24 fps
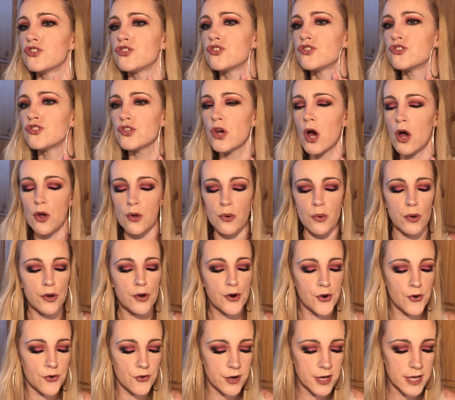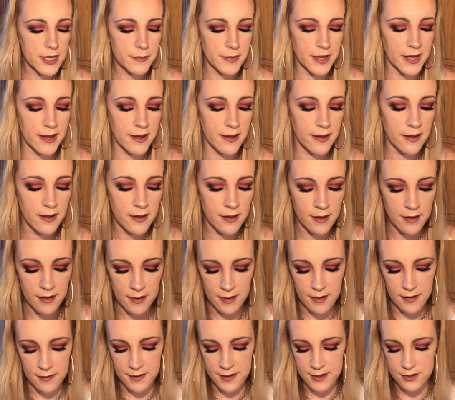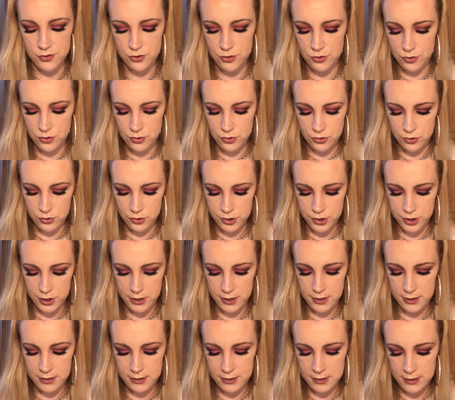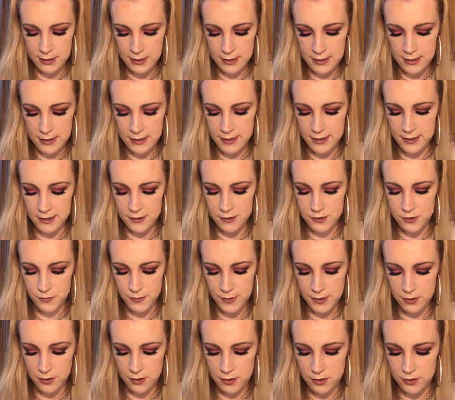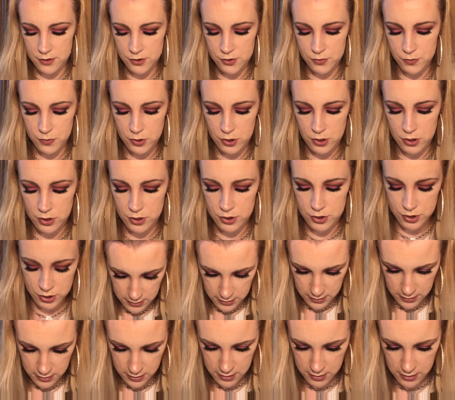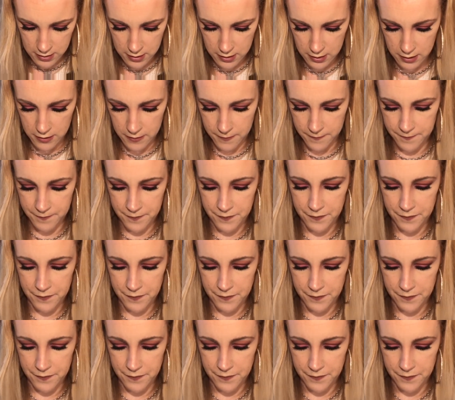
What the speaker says: so creamy. That's gorgeous. Next, we're going to swatch the